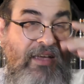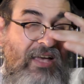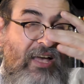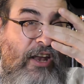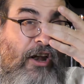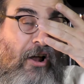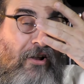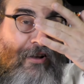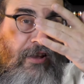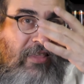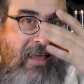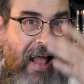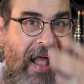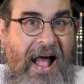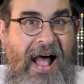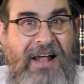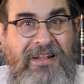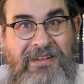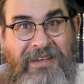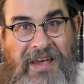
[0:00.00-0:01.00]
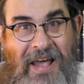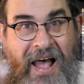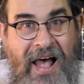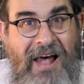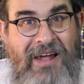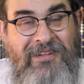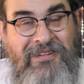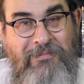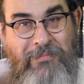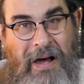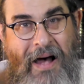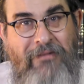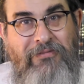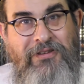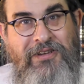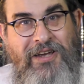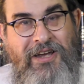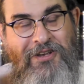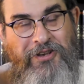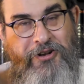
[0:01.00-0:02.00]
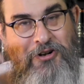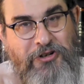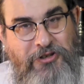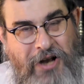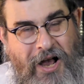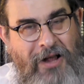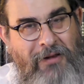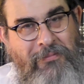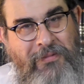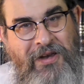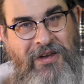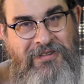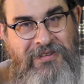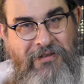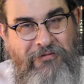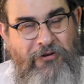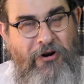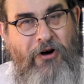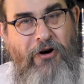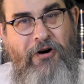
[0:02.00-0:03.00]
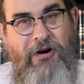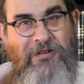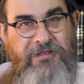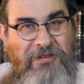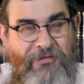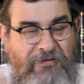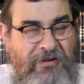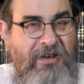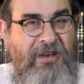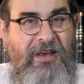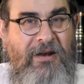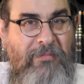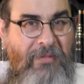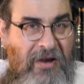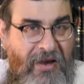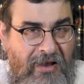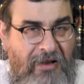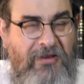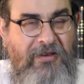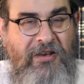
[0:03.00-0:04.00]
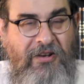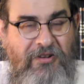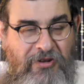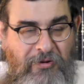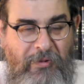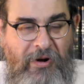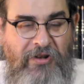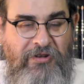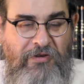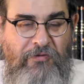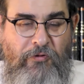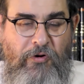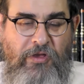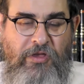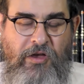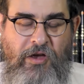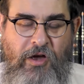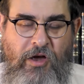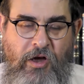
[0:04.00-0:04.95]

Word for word: And under the hat he has Bavli and Yerushalmi and Sifra and Sifri and Mechilta and so on and so forth.